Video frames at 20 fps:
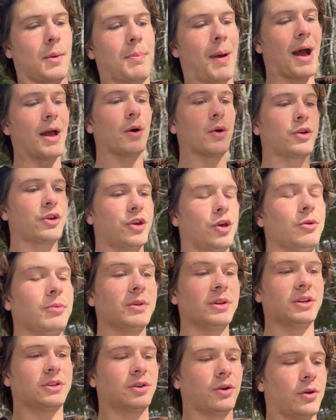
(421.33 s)

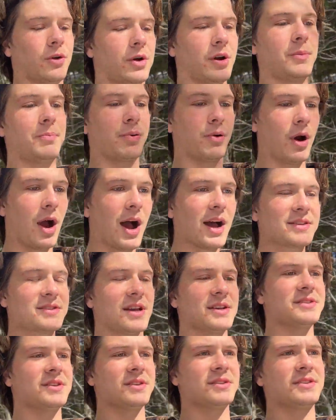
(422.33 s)
bioaccumulatory
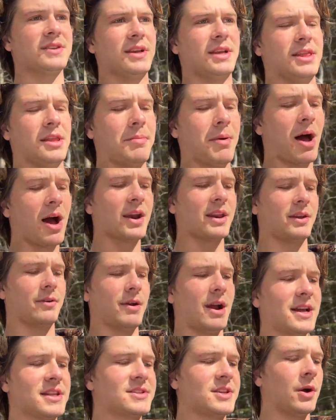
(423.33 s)
processes in the body,
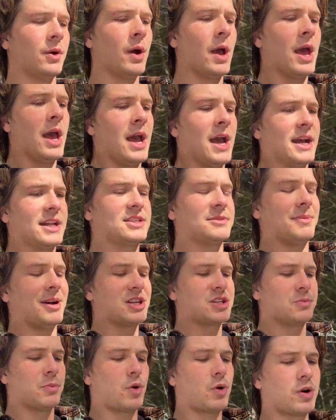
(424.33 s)
right? So it's
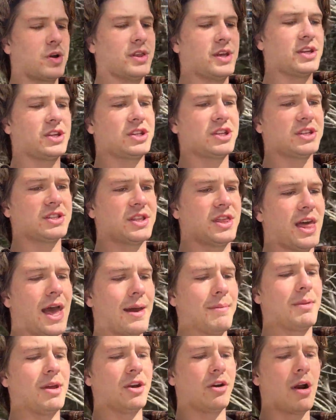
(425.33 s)
much more than just
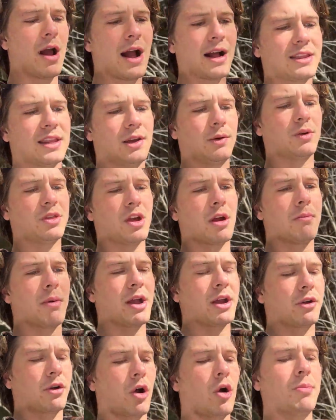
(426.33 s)
them interacting with our
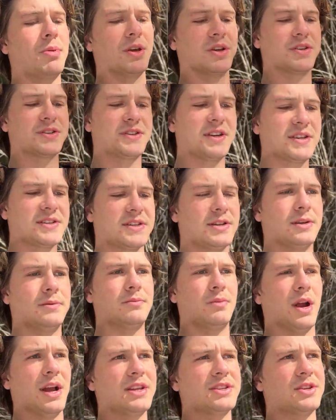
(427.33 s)
microbial system,
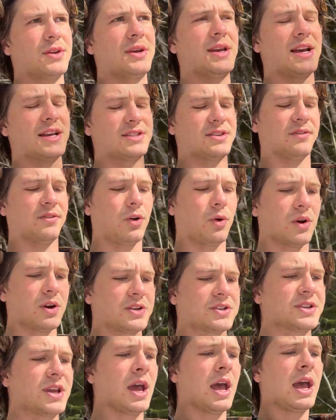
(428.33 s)
right? So yes, of
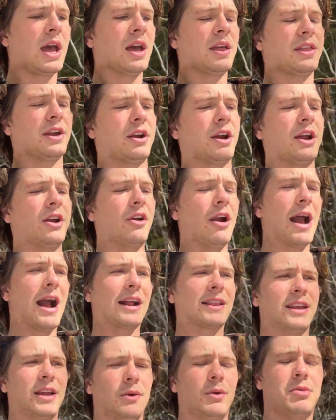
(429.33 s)
course, they're
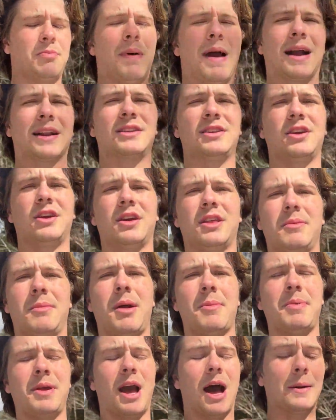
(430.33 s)
interacting with bacteria. They
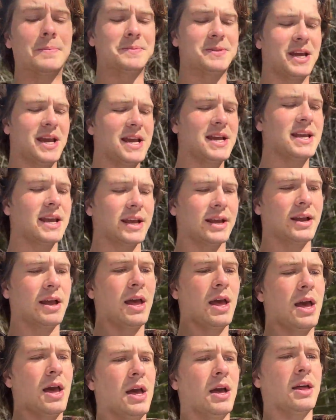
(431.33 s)
might be uptaking
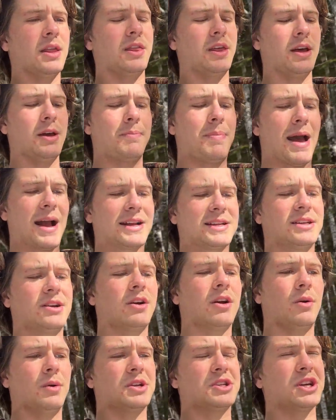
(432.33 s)
the
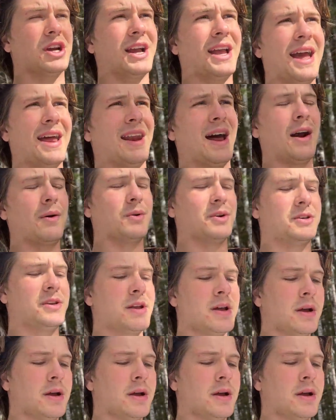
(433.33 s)
bacteria, which again, I would